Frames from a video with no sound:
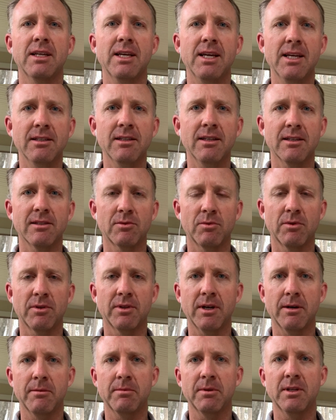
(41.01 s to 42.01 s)
easiest with
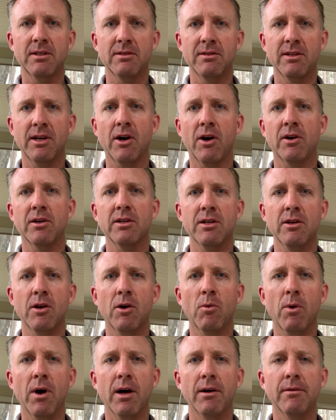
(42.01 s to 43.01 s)
companies they already know
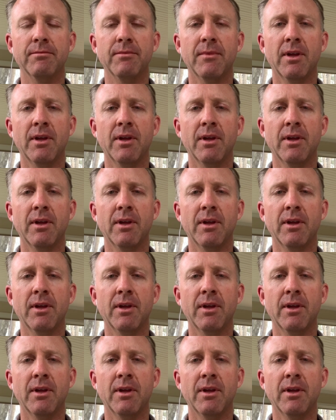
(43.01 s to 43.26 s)
well.